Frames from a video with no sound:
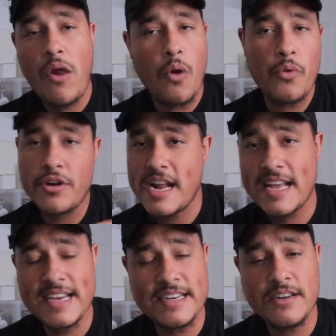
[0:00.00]
we're not
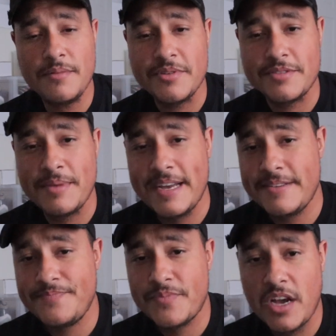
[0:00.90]
getting numbers,
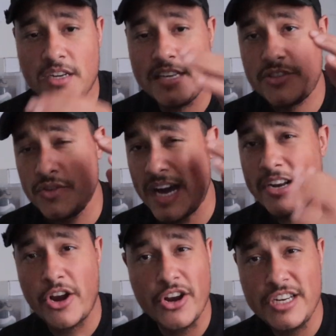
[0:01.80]
man, unless you got
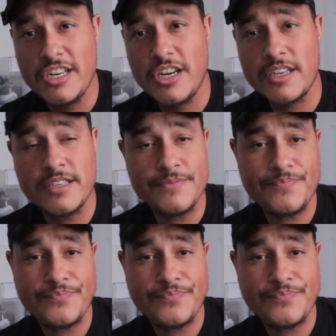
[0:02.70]
an early look